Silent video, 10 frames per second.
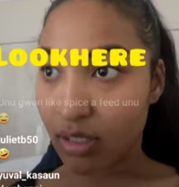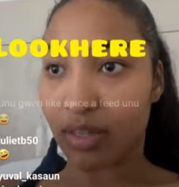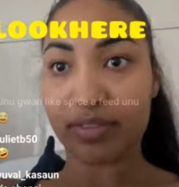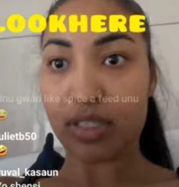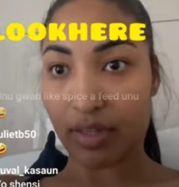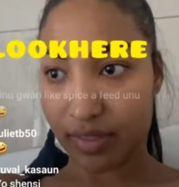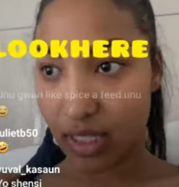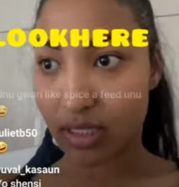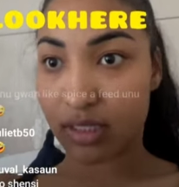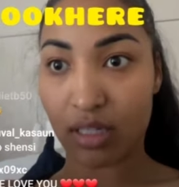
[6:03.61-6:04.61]
I've
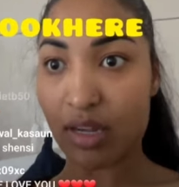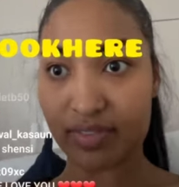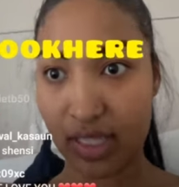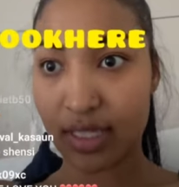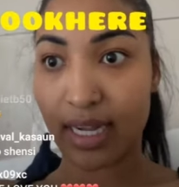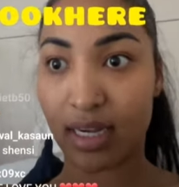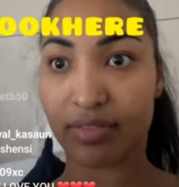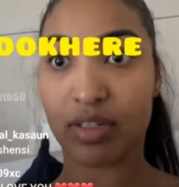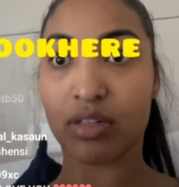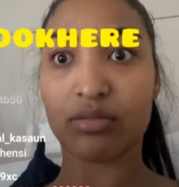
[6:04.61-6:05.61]
taken that
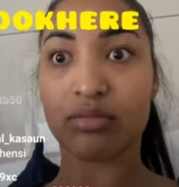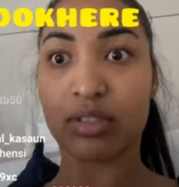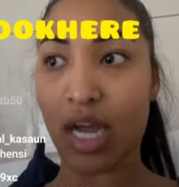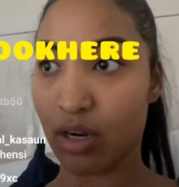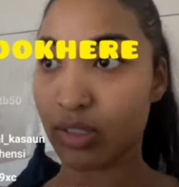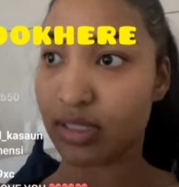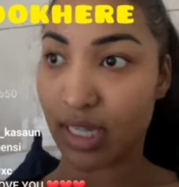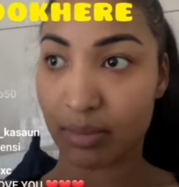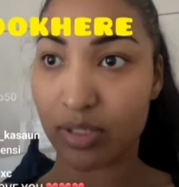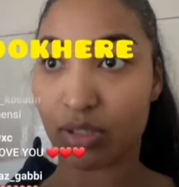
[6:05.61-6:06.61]
off now. Now it's
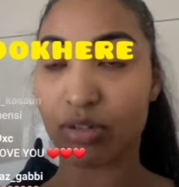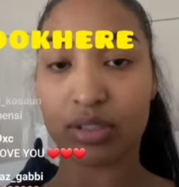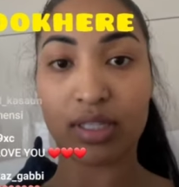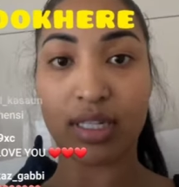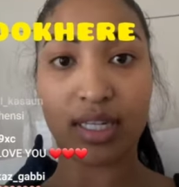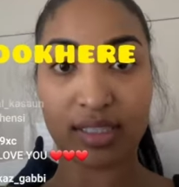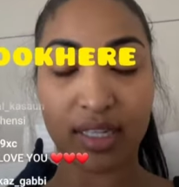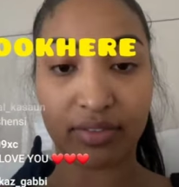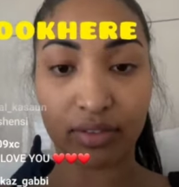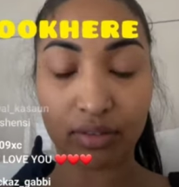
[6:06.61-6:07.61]
time to go to the next
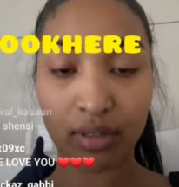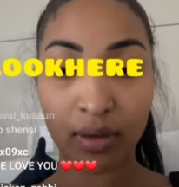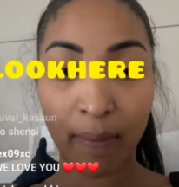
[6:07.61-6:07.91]
level.